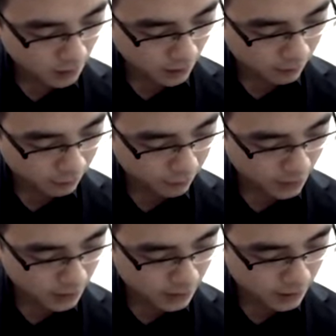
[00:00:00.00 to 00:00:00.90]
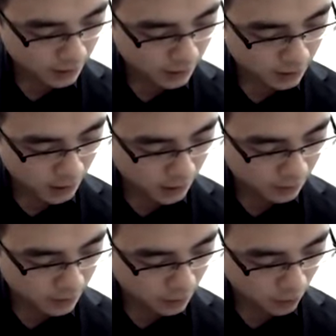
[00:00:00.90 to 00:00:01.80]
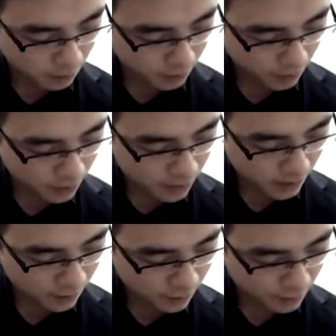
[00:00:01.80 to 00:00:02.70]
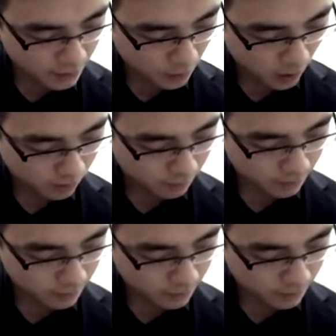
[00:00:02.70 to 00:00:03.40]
and thirty times zero point seven five one,